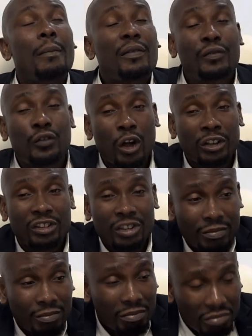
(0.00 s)
be
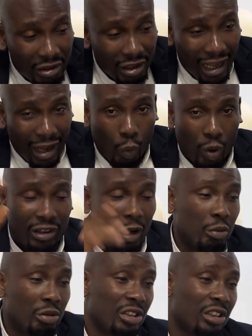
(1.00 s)
floating like water
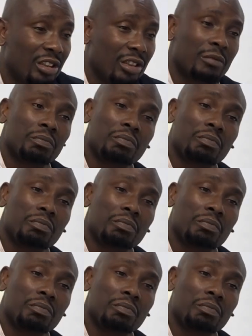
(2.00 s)
with it.